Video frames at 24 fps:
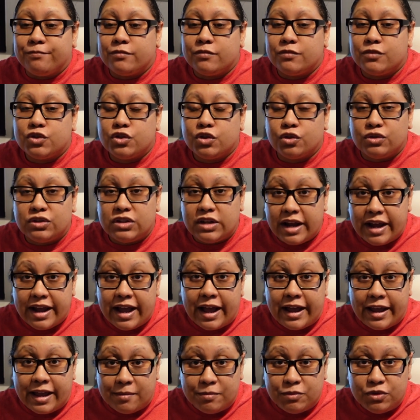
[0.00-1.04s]
So today
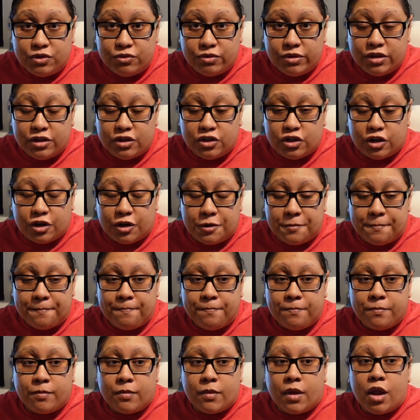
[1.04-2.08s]
I am doing the shirt,
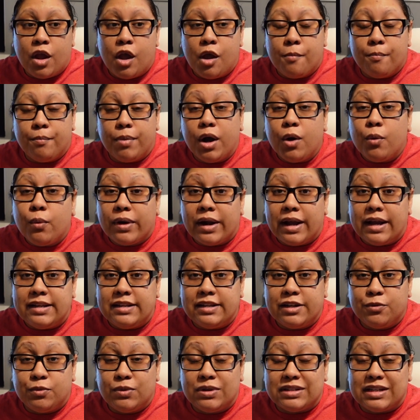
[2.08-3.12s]
but what I
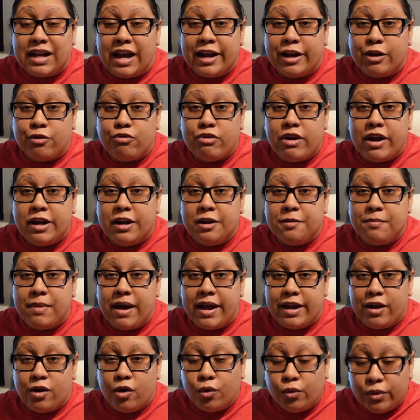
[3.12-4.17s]
did was I created
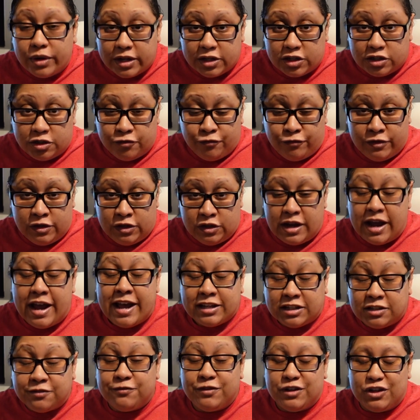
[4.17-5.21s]
my own
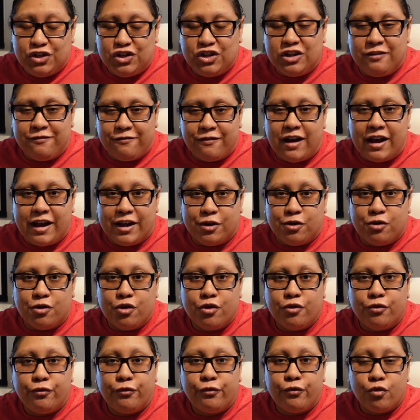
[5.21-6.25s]
SVG file
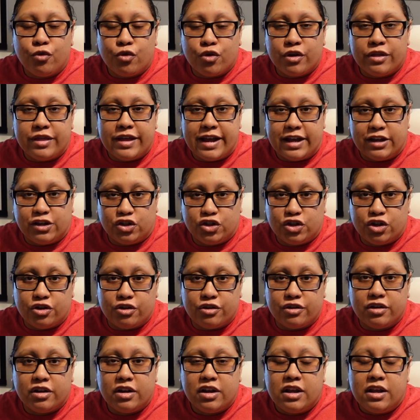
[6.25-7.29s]
for that
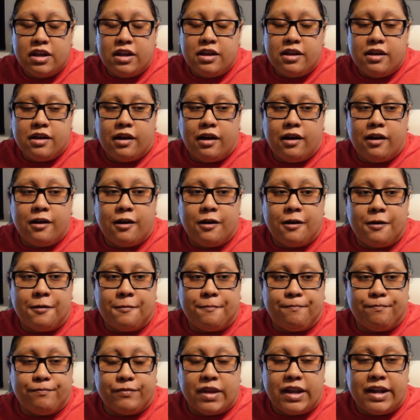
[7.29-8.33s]
shirt.
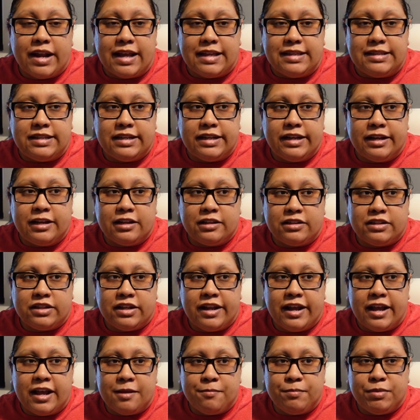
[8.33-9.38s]
And I did it
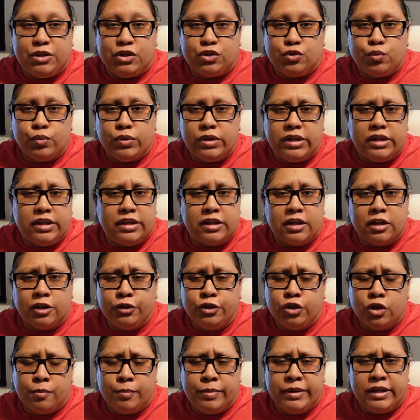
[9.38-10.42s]
today between
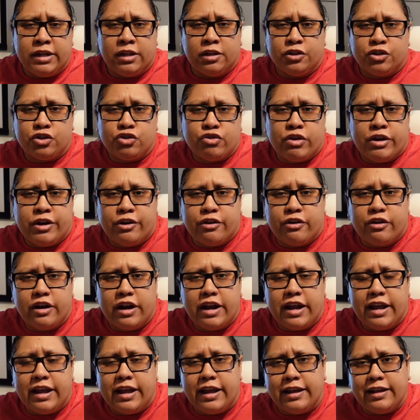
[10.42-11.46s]
Adobe Illustrator
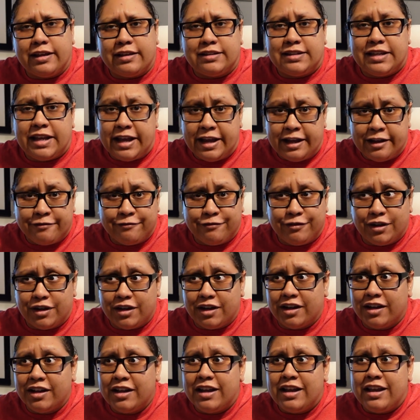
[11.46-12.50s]
and
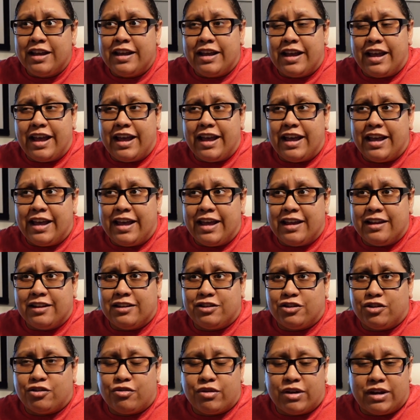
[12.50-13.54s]
Canva and
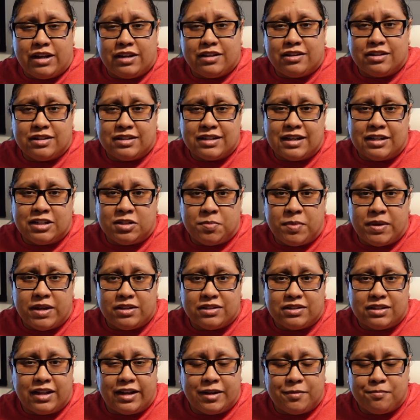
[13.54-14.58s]
Cricut Design
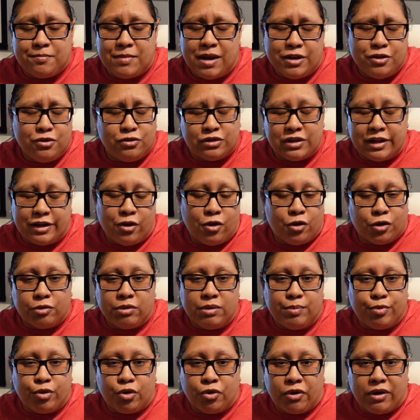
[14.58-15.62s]
Space. Like I use like all
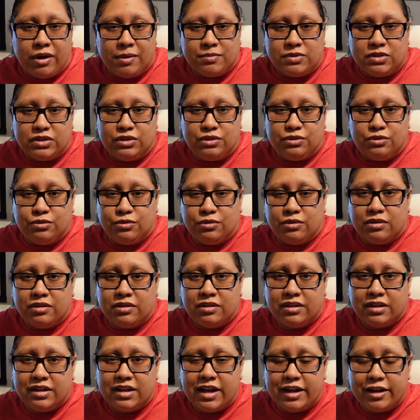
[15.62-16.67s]
three programs to
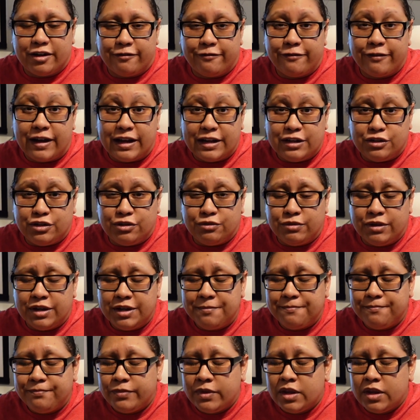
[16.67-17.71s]
kind of fine tune it.